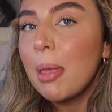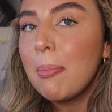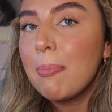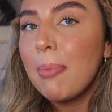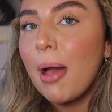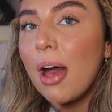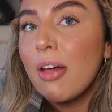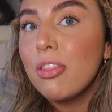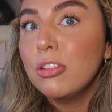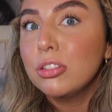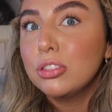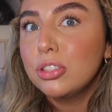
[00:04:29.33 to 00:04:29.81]

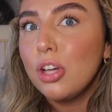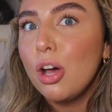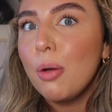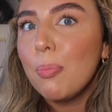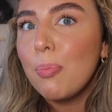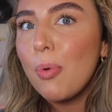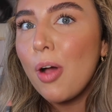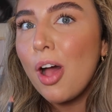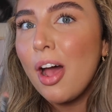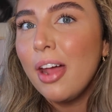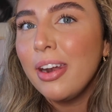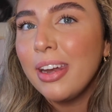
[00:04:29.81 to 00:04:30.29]
But the
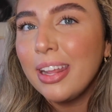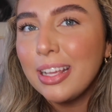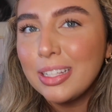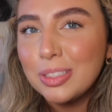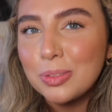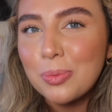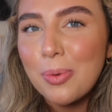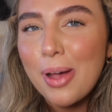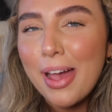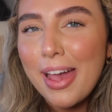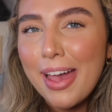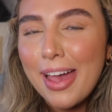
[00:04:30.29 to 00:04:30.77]
top one
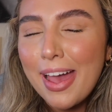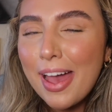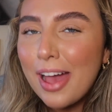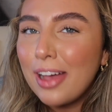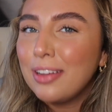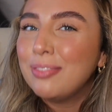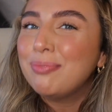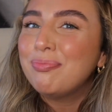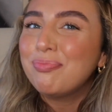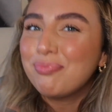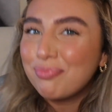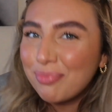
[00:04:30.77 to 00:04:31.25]
is
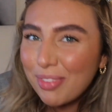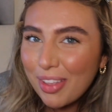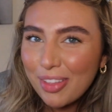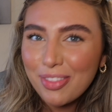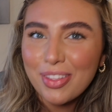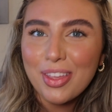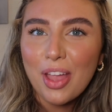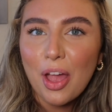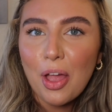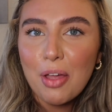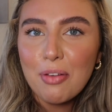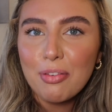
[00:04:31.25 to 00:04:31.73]
where
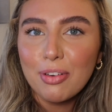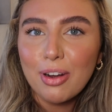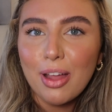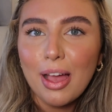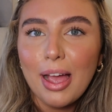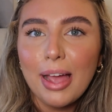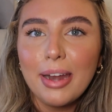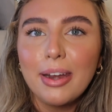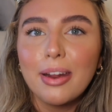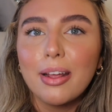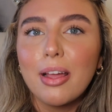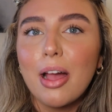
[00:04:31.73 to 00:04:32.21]
the
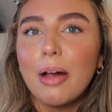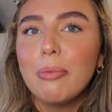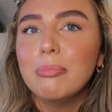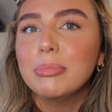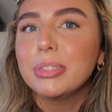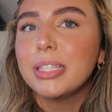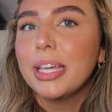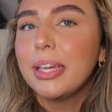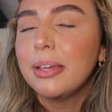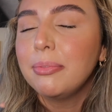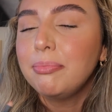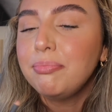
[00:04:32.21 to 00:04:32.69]
overline
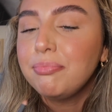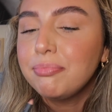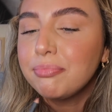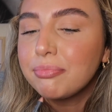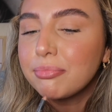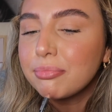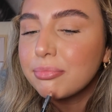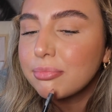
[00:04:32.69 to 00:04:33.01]
comes in.